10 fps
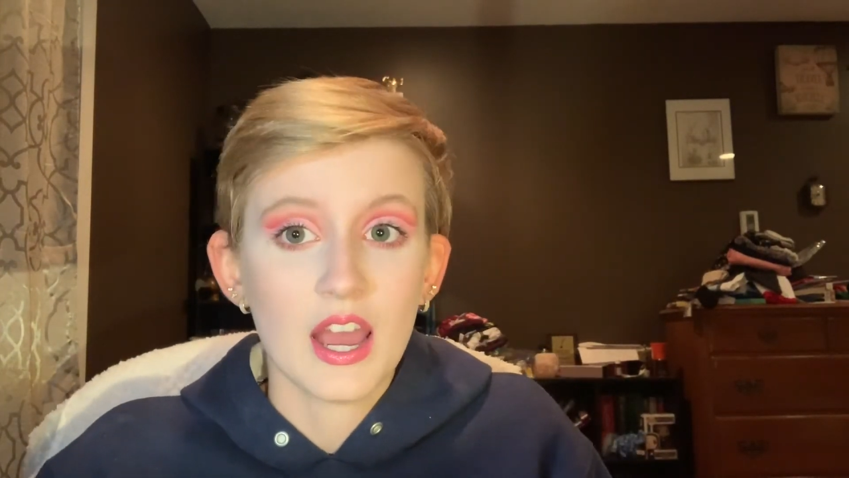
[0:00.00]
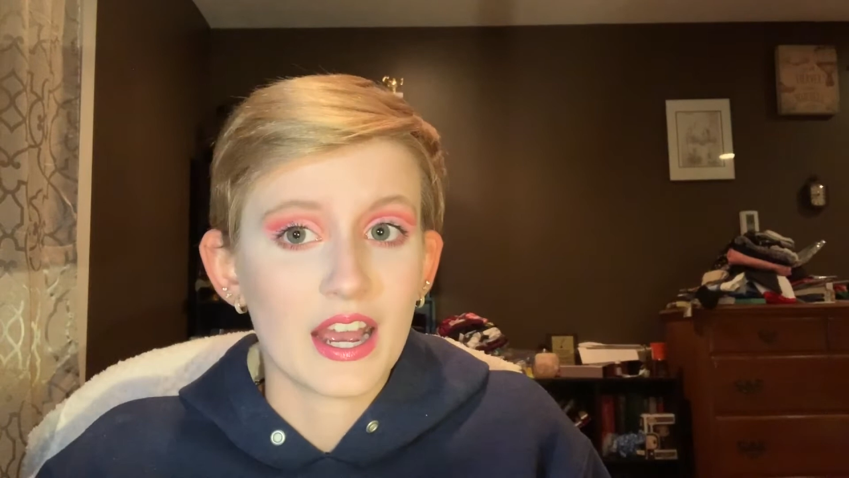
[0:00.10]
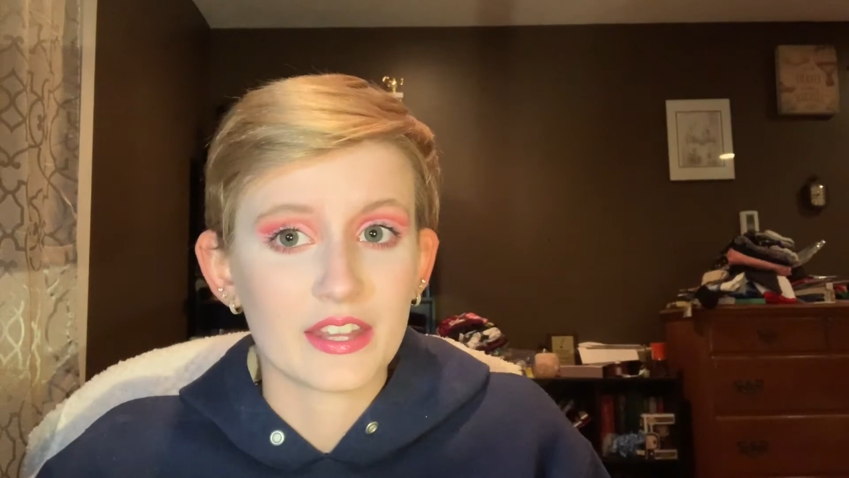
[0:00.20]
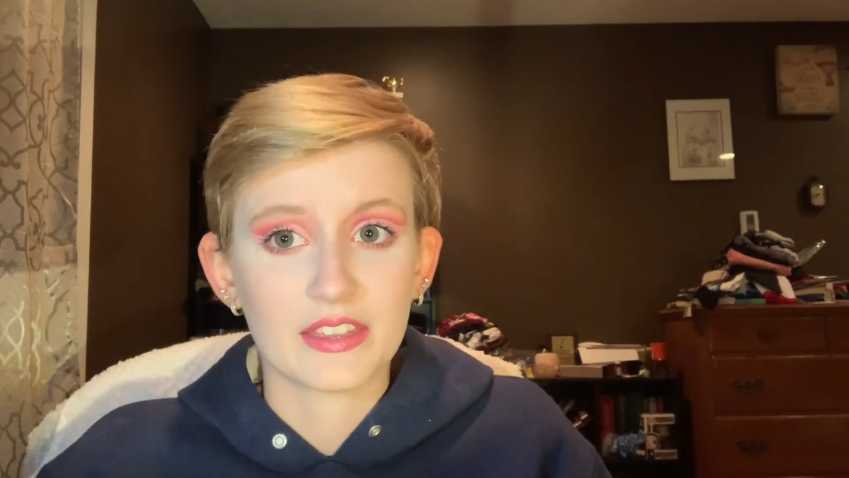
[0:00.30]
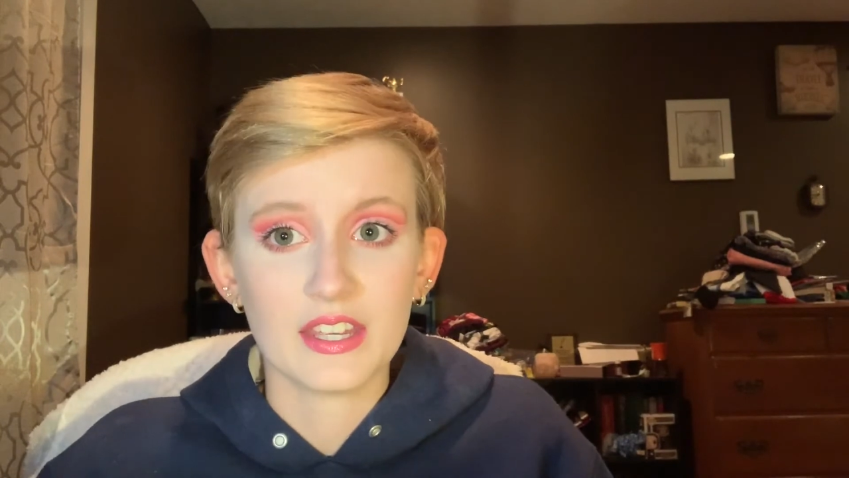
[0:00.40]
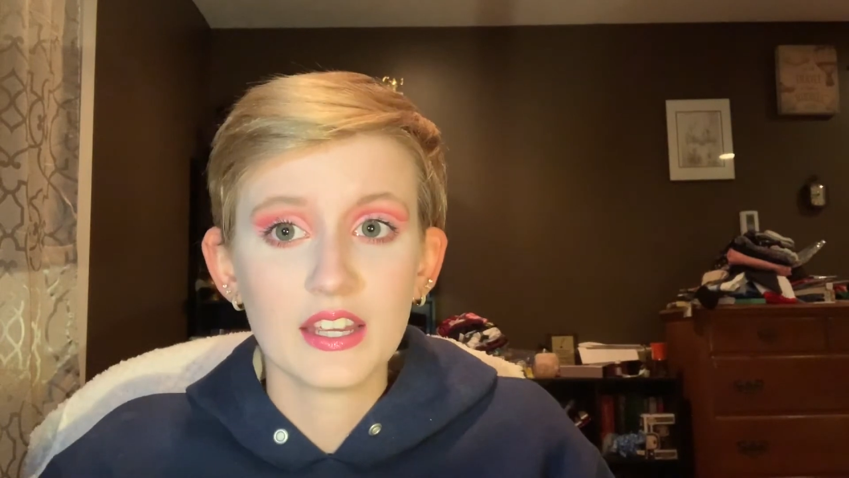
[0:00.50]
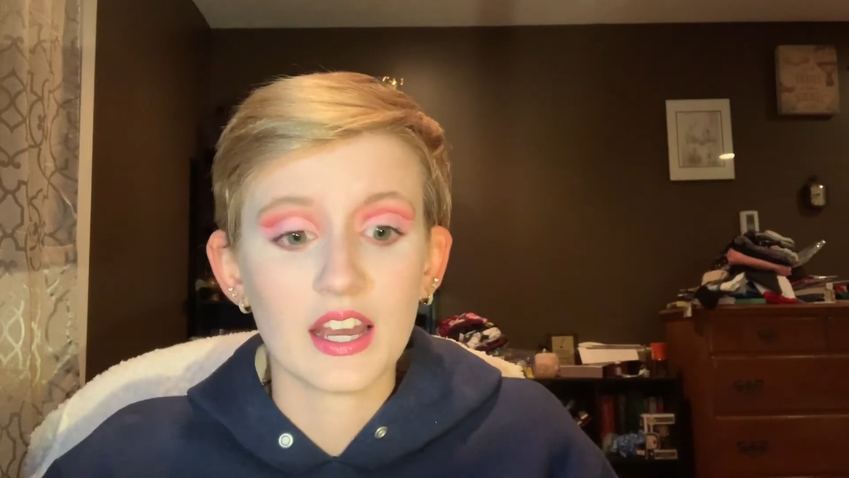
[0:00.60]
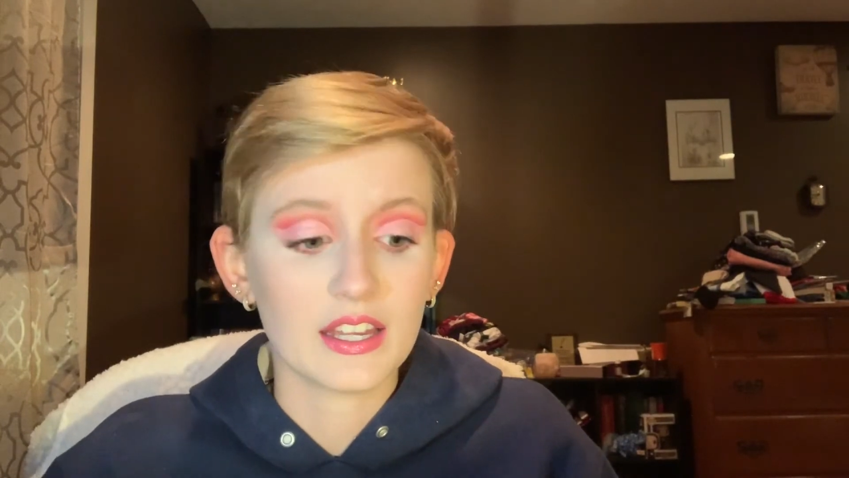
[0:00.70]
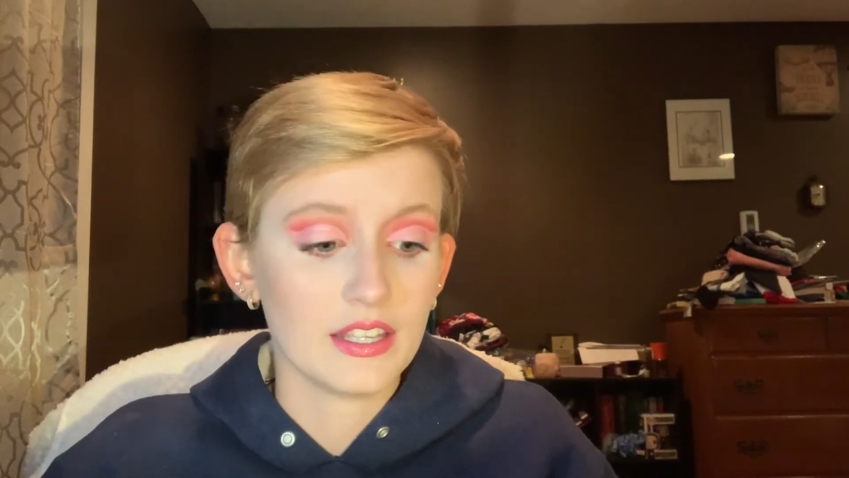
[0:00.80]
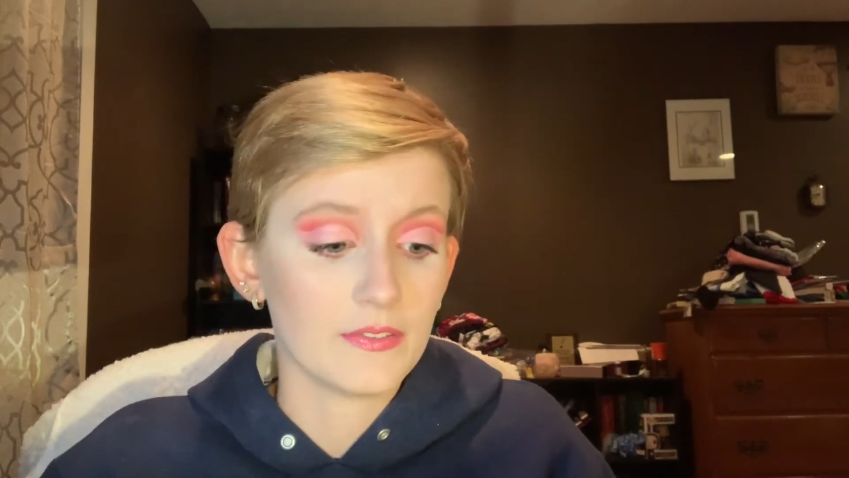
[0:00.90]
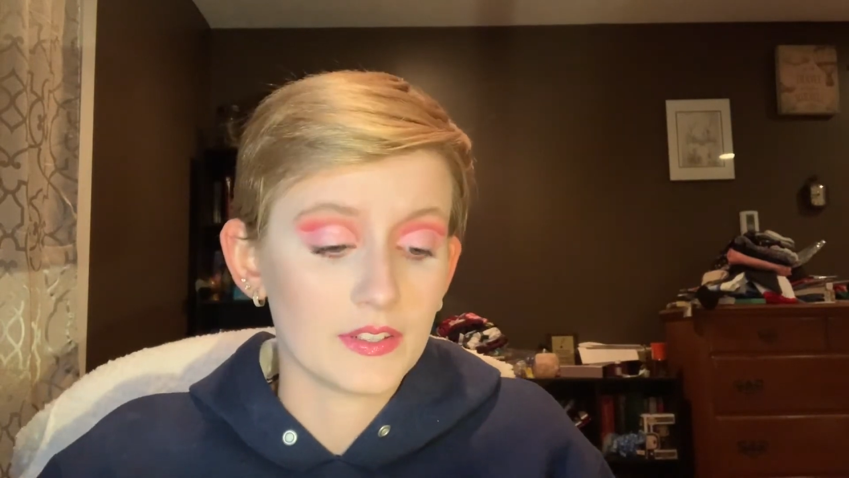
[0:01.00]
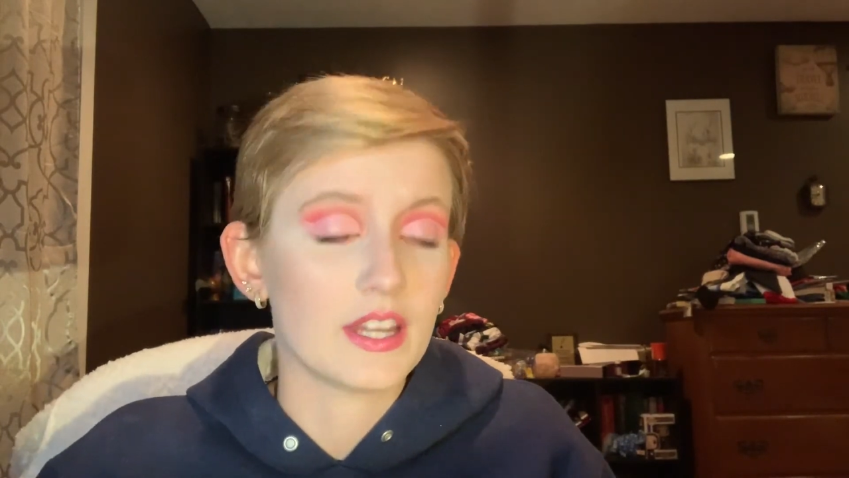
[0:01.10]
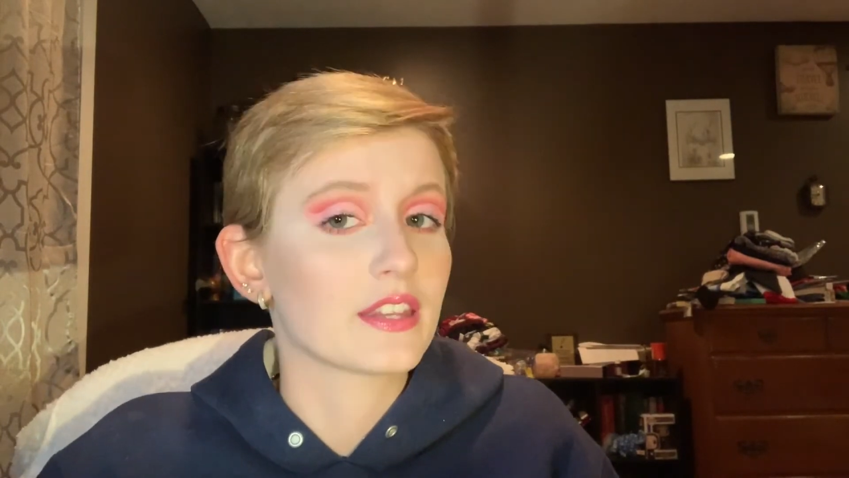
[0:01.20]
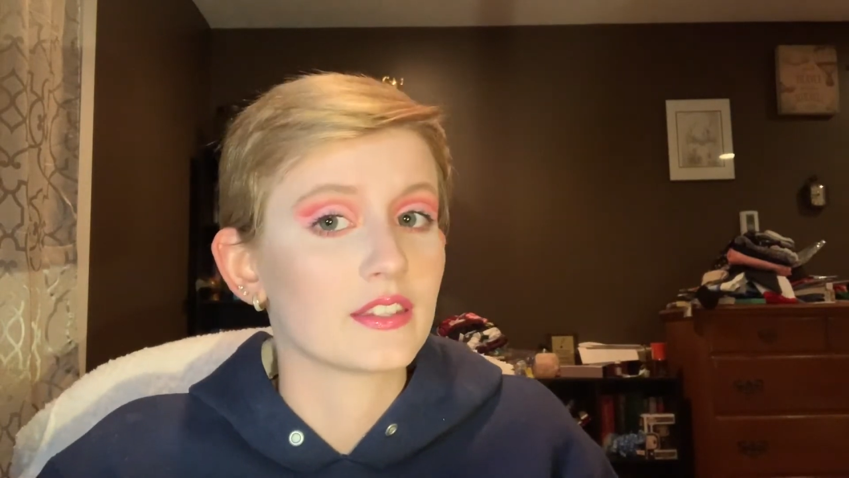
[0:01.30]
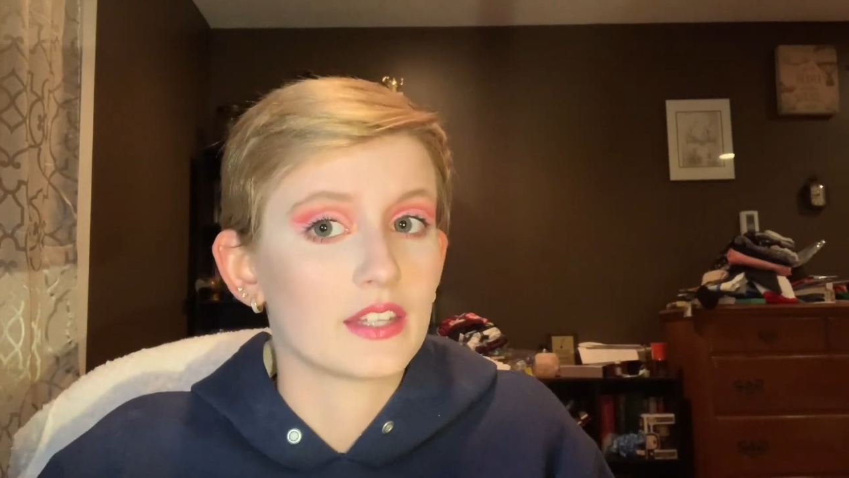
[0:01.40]
I think I even
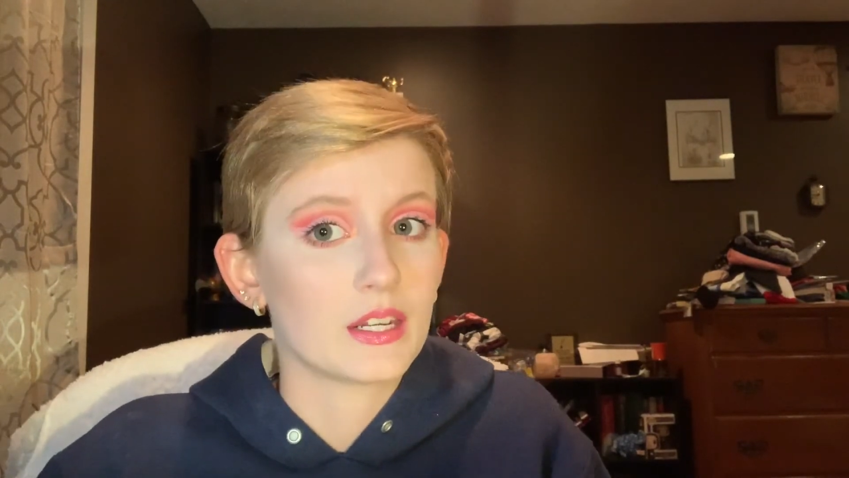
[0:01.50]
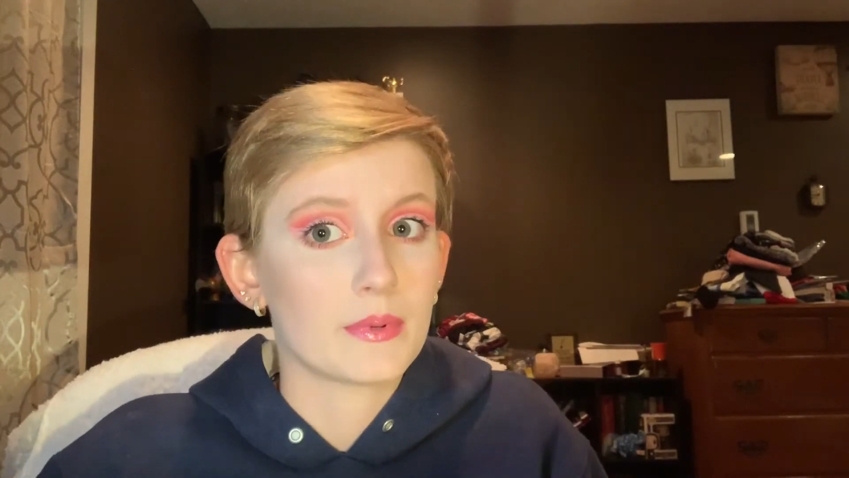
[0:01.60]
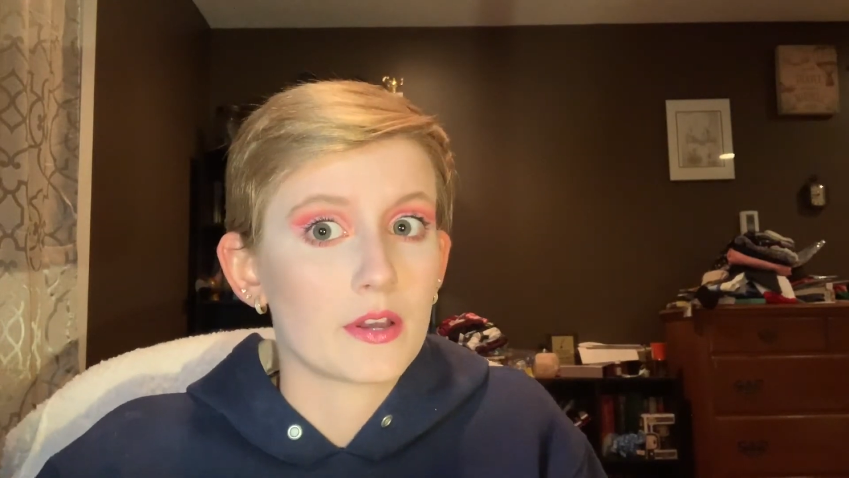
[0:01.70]
like the setting